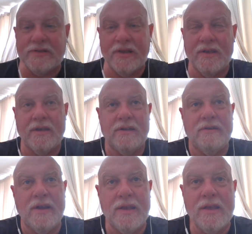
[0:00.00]
thing you could do
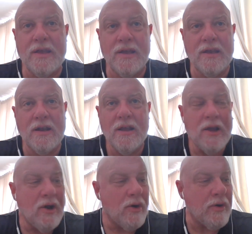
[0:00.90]
to any kid
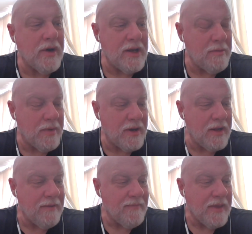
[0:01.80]
or to
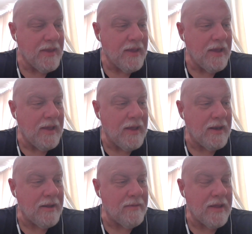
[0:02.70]
anybody,
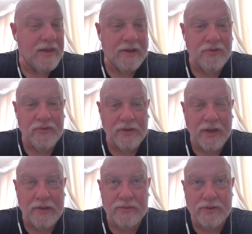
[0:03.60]
and I, and that goes for
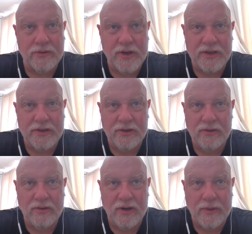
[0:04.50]
language learning
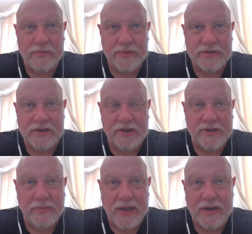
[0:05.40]
too. I'm studying
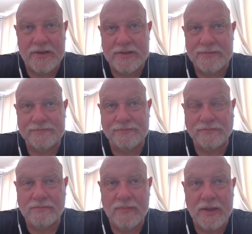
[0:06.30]
Spanish,
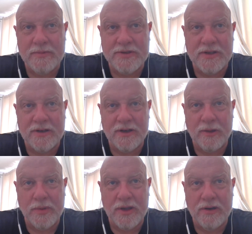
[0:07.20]
I've been studying a
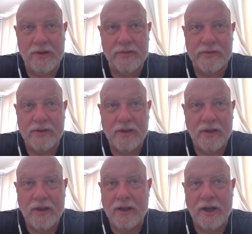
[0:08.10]
couple years.
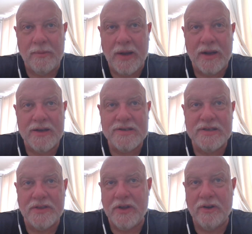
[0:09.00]
I'm not going to
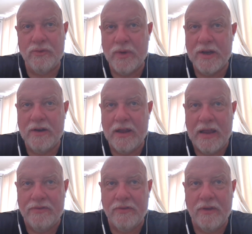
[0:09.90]
sit there and read
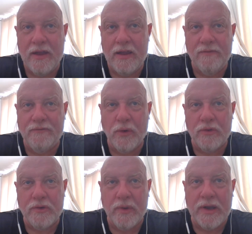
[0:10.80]
eighth,
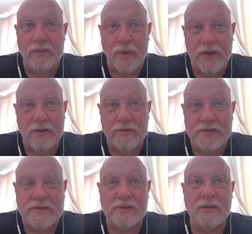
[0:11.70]
fourth grade
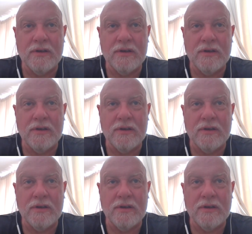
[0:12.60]
readers.